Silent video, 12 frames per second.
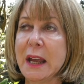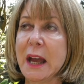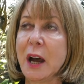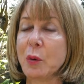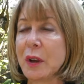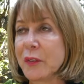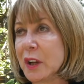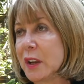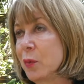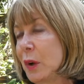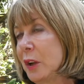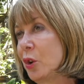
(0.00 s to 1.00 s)
However,
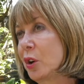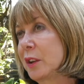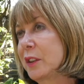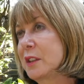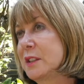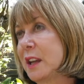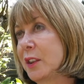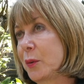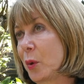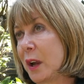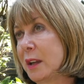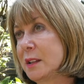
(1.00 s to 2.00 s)
if we look at the
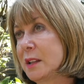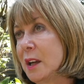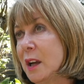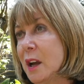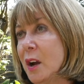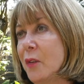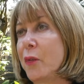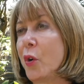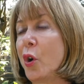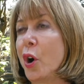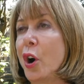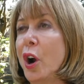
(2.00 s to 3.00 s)
death rate
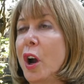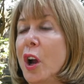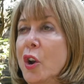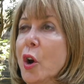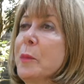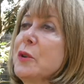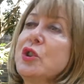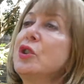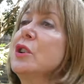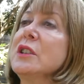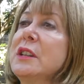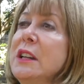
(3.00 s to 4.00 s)
for an
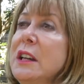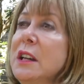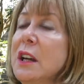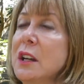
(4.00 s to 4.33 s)
opportunity